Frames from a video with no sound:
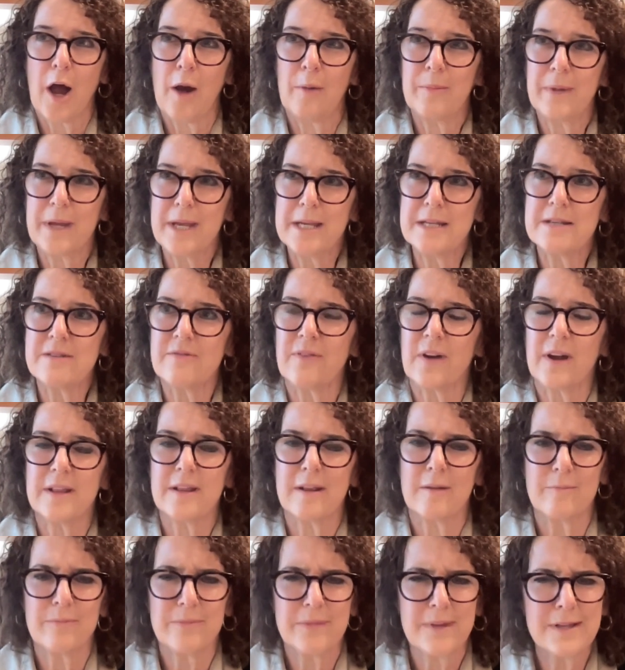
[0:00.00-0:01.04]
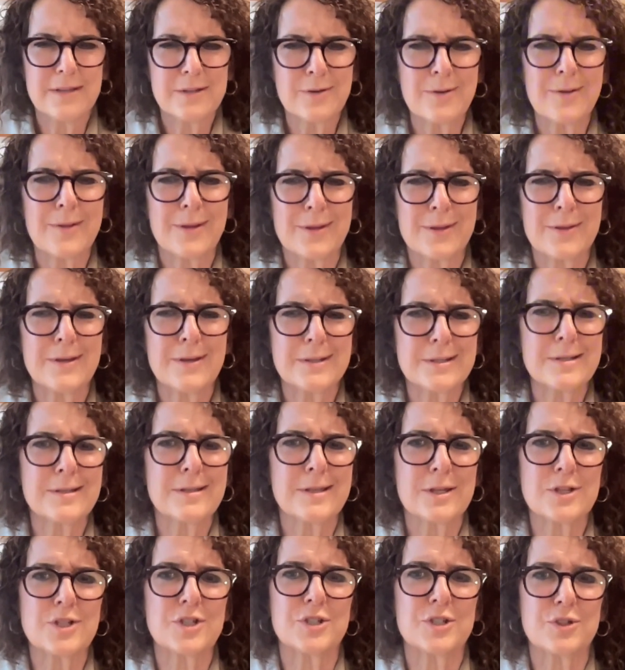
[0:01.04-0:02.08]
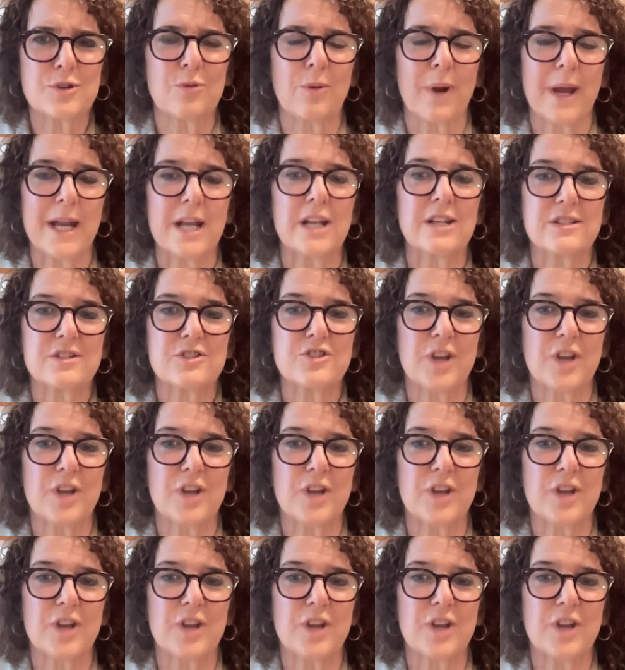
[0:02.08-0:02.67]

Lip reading: he defined them. This is the greatest